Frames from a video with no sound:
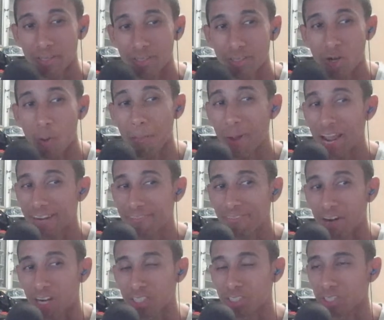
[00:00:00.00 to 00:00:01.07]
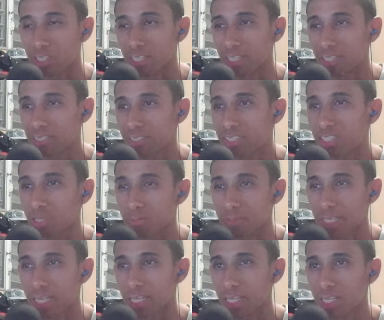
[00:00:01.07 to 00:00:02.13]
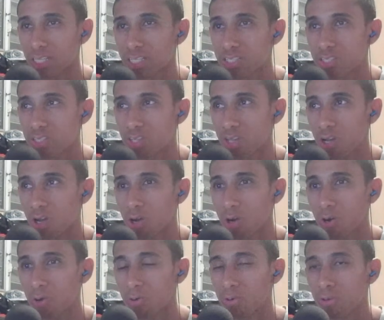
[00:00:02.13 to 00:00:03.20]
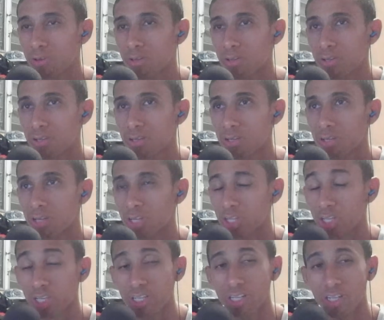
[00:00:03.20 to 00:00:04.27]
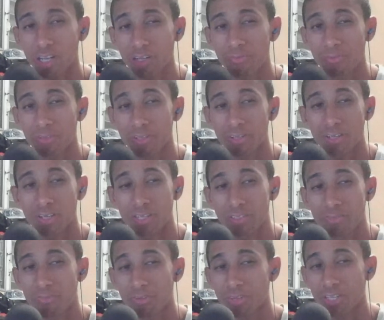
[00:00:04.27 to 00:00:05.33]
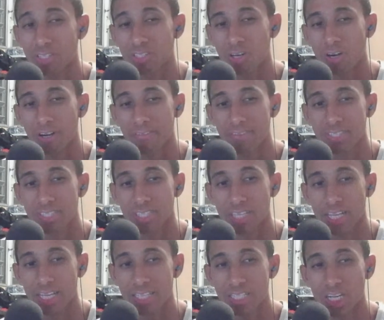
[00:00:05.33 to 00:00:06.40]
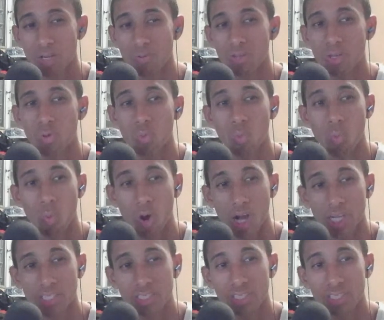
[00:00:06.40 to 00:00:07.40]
backfire to you someday. So good luck for the Atari VCS. I really want